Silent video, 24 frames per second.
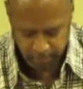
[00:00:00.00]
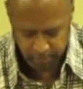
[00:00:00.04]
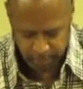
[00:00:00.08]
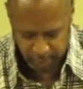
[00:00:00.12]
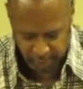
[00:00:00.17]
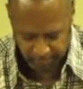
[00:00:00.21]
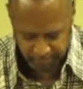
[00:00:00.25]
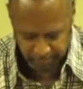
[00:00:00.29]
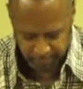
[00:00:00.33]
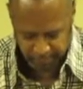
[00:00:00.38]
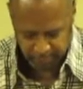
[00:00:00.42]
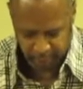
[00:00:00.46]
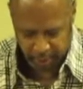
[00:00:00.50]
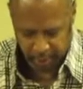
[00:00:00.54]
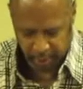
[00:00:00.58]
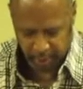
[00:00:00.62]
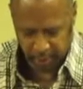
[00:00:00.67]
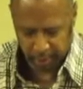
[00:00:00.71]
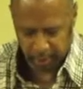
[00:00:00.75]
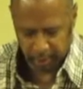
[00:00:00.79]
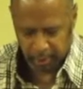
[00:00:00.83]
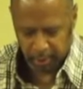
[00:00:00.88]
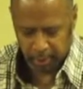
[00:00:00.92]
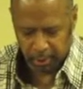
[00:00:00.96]
of a
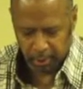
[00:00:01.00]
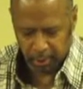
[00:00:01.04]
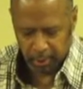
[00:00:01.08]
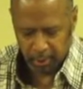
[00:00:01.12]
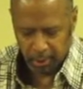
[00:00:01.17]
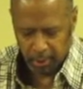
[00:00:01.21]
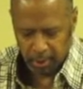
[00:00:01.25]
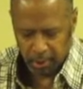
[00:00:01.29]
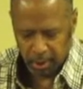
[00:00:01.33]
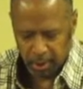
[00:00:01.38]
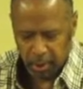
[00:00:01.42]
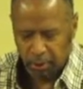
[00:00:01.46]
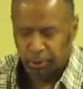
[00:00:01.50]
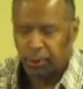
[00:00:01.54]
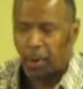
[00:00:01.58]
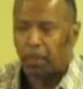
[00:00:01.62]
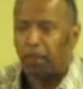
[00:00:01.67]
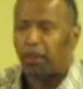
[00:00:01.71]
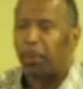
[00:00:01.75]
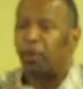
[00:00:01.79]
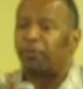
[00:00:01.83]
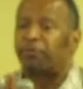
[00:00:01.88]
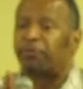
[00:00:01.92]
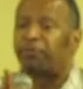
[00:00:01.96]
thing, the
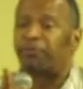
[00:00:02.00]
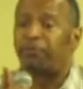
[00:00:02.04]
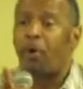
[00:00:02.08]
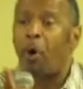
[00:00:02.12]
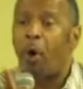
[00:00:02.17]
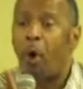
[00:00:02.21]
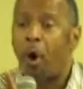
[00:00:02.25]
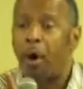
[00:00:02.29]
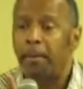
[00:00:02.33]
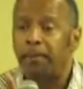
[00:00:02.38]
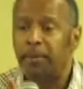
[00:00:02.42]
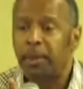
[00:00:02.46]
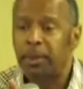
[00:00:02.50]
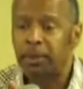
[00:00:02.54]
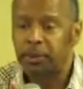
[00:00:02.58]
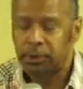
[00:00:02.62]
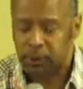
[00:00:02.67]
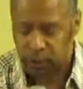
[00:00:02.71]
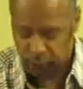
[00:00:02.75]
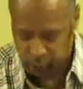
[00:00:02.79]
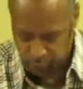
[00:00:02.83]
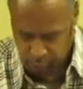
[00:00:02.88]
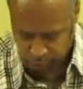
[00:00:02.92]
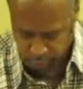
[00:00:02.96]

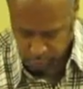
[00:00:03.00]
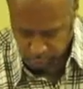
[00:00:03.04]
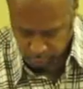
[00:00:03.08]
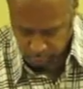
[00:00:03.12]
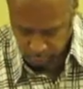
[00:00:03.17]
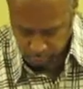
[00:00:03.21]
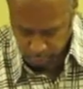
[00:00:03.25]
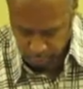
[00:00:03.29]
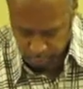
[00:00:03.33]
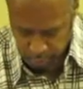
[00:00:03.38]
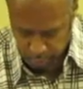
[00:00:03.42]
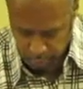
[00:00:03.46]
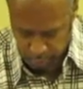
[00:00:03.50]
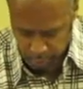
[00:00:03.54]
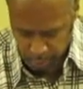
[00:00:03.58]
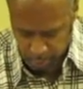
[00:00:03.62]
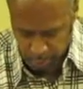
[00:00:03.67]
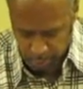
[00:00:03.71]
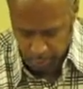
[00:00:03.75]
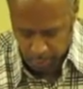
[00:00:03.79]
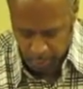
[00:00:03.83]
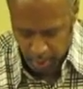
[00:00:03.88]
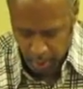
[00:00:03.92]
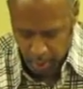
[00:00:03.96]
performance
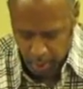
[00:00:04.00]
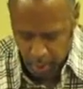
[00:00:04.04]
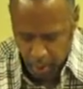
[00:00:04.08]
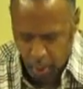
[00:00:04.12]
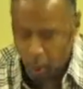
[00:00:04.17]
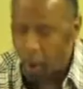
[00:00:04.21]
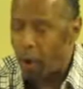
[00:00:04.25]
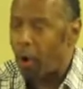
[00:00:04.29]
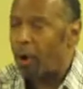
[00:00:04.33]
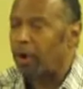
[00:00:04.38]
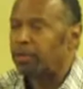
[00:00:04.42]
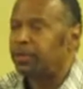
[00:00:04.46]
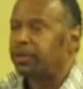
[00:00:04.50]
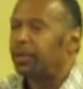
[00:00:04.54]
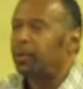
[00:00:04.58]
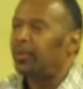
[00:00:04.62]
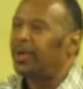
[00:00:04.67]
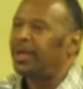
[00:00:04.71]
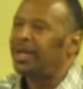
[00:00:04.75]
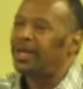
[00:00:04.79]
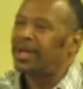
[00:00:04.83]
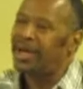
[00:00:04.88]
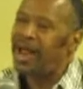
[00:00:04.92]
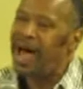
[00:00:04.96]
or the
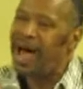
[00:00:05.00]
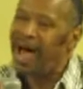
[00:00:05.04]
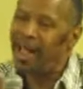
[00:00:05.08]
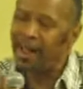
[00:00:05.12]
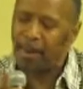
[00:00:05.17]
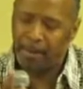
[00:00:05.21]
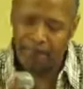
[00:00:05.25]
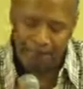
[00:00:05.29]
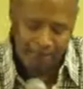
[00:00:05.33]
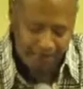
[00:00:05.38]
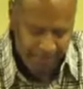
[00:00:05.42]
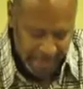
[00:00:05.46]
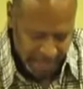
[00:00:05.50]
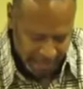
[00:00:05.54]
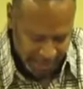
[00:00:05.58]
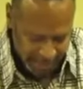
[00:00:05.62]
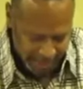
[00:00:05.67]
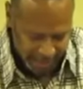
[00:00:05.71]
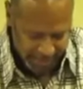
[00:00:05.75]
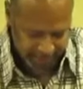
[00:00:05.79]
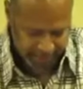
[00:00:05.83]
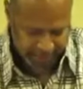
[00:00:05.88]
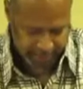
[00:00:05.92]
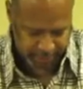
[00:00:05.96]

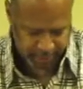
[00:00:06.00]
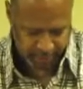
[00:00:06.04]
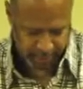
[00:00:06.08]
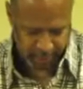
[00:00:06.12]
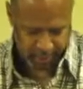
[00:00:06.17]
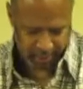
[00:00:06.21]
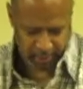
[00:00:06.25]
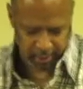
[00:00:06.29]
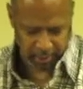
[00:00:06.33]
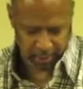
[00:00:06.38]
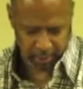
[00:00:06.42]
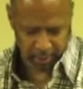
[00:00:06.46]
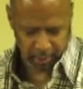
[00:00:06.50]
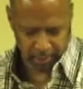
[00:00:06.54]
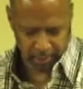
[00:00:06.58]
reliability